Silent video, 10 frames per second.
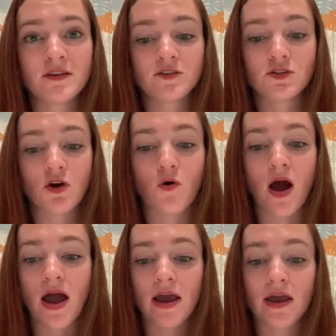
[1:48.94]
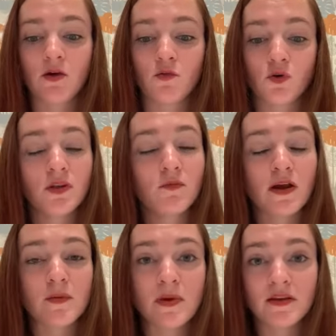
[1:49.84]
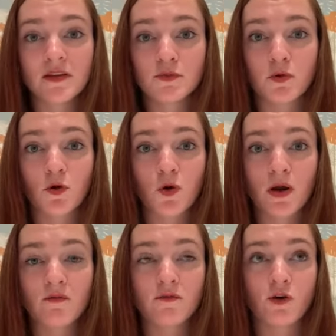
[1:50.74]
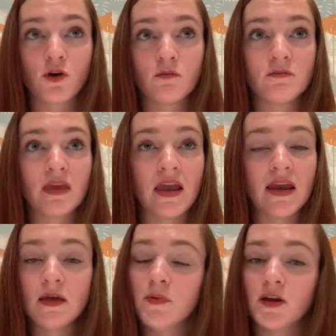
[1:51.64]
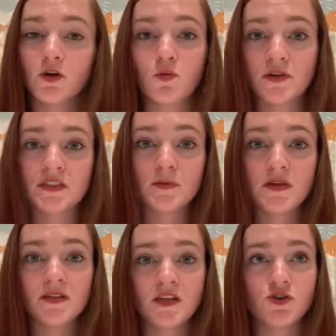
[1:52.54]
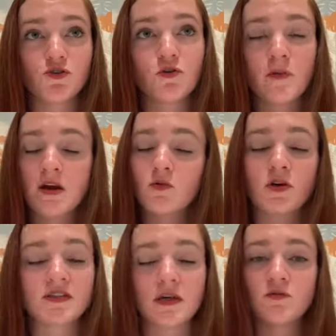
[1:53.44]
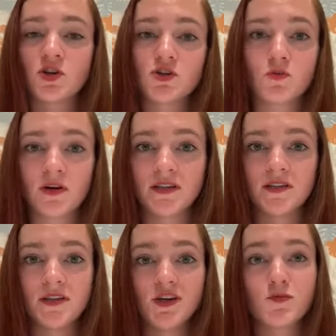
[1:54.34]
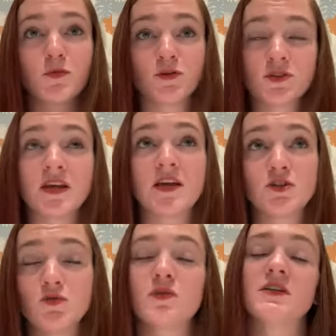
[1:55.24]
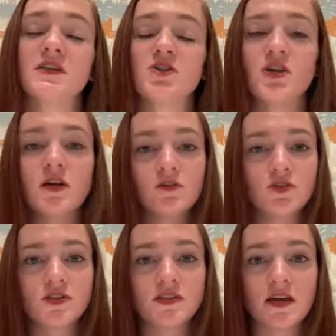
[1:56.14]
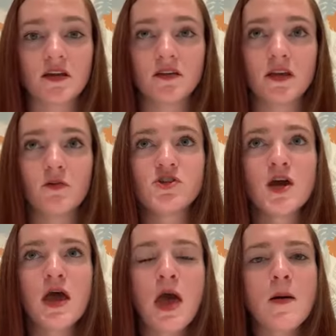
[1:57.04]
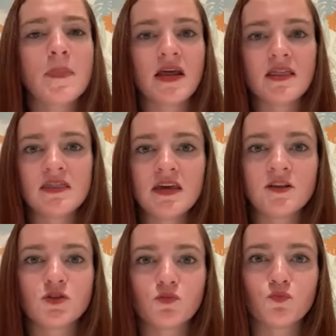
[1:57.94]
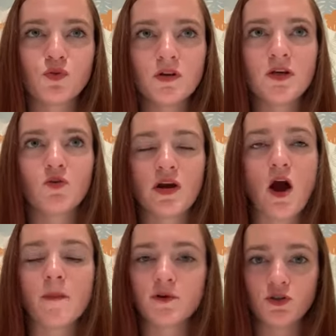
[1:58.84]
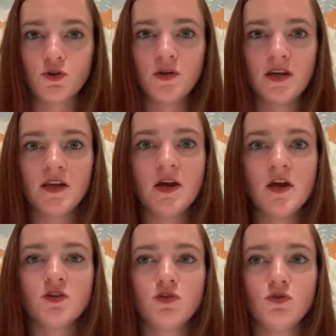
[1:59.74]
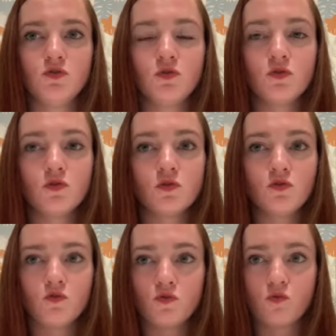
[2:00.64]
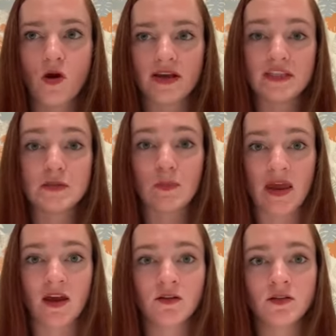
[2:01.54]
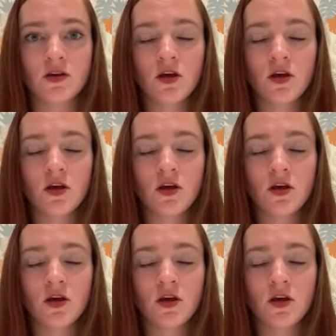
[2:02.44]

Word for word: So I really recommend this program for anybody who wants to be a teacher, no matter what subject you're wanting to teach. Personally, I do want to teach English as a second language, but I think it's a really great opportunity to expand